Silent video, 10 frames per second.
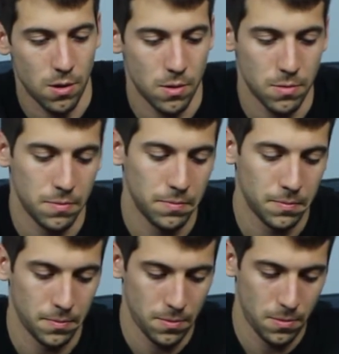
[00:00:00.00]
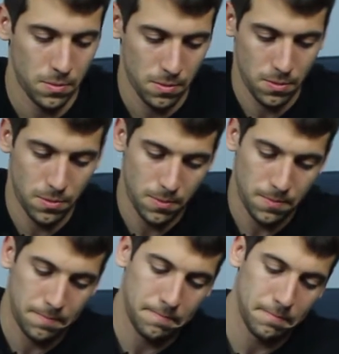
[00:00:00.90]

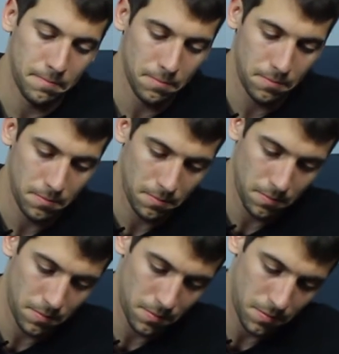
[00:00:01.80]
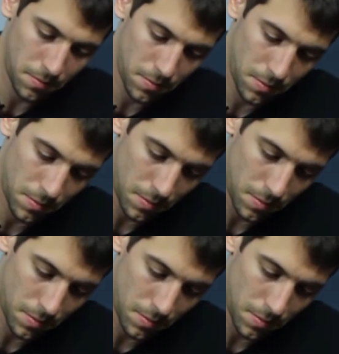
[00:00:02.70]
[no speech]